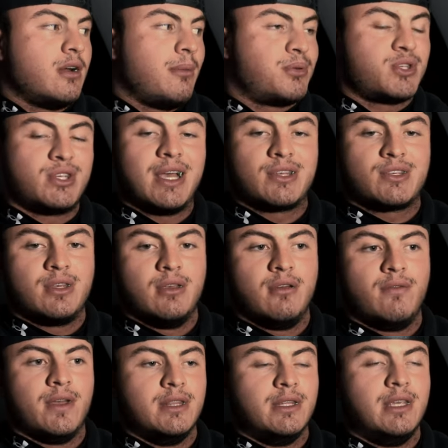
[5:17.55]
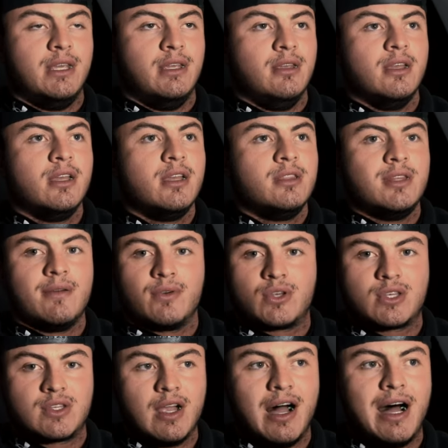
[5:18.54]
obsessive and he never
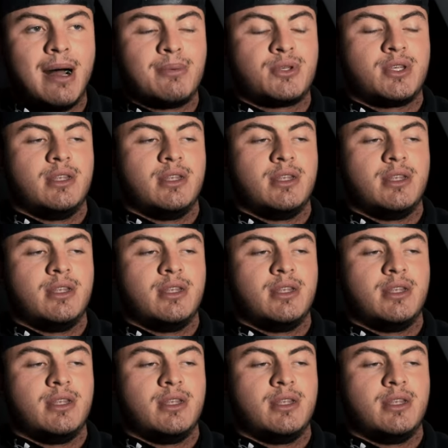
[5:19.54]
stops